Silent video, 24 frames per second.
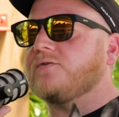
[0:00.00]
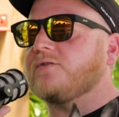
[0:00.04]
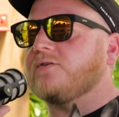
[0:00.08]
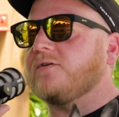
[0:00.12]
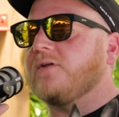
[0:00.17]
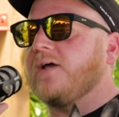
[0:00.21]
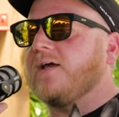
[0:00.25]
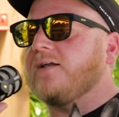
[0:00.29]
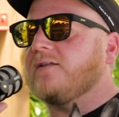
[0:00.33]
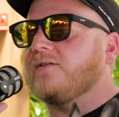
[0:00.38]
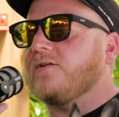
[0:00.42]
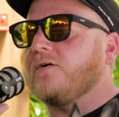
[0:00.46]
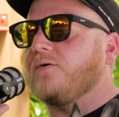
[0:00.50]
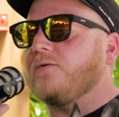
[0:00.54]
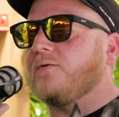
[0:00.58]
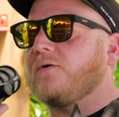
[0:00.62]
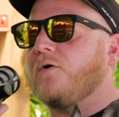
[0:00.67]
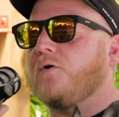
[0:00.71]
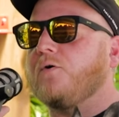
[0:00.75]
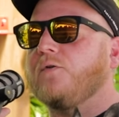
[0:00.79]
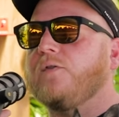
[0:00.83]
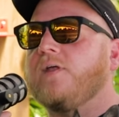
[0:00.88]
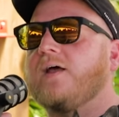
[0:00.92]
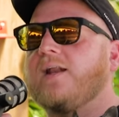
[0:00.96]
So like, don't
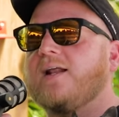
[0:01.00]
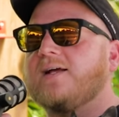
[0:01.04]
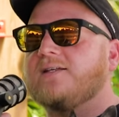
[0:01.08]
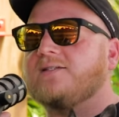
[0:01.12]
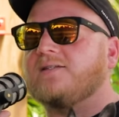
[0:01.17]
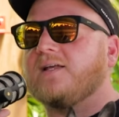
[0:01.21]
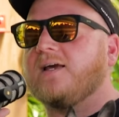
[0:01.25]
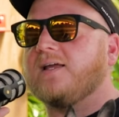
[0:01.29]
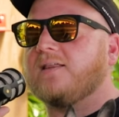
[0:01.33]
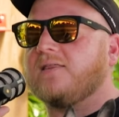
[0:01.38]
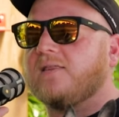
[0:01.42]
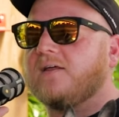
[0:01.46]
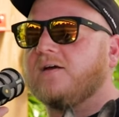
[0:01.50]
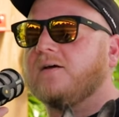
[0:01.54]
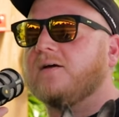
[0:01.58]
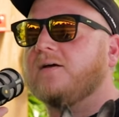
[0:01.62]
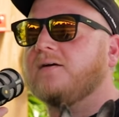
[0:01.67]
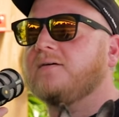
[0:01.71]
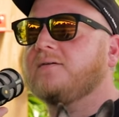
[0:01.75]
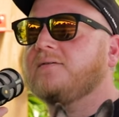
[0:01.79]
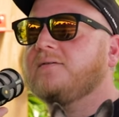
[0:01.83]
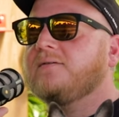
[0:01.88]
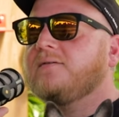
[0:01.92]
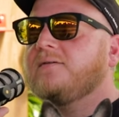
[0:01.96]
hold that as like
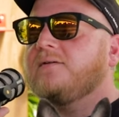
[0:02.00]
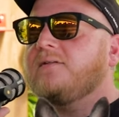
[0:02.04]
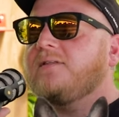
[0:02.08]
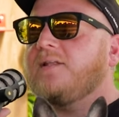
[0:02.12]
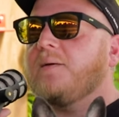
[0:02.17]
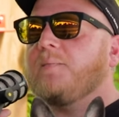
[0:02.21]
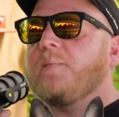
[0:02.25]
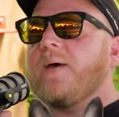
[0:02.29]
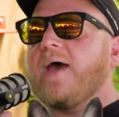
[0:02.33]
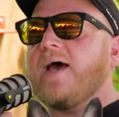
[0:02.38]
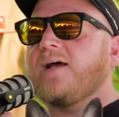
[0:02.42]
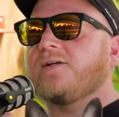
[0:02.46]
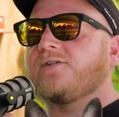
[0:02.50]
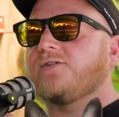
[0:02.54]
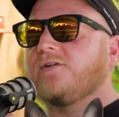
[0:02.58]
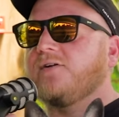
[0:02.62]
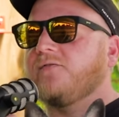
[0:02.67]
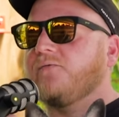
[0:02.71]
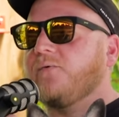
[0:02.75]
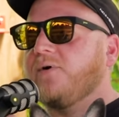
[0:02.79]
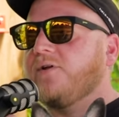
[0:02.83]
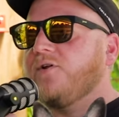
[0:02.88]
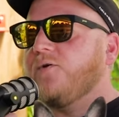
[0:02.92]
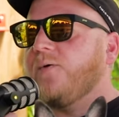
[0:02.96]
the the bastion
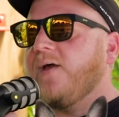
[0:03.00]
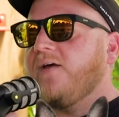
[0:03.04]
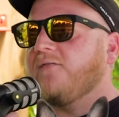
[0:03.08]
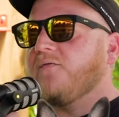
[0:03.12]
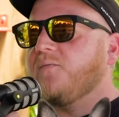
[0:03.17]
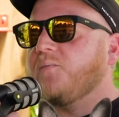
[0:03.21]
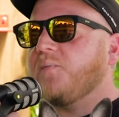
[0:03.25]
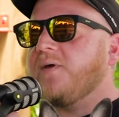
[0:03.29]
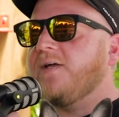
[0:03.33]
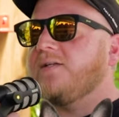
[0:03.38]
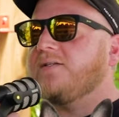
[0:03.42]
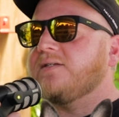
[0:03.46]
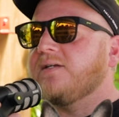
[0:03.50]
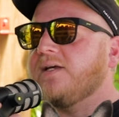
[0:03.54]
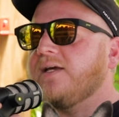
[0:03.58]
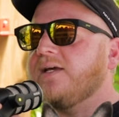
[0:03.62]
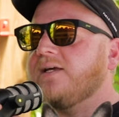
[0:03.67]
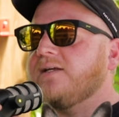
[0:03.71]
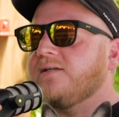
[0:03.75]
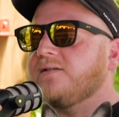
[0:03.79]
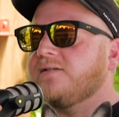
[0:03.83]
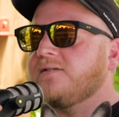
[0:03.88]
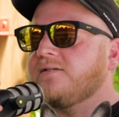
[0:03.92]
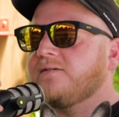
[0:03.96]
of what New Haven pizza
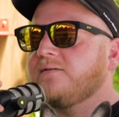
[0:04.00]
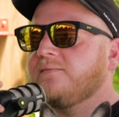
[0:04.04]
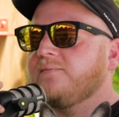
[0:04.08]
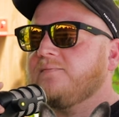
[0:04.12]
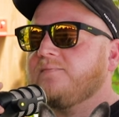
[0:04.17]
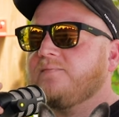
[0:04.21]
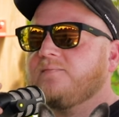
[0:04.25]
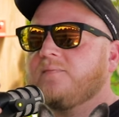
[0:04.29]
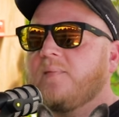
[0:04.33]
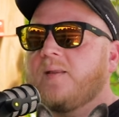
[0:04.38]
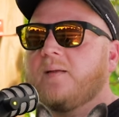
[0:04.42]
is. Yeah.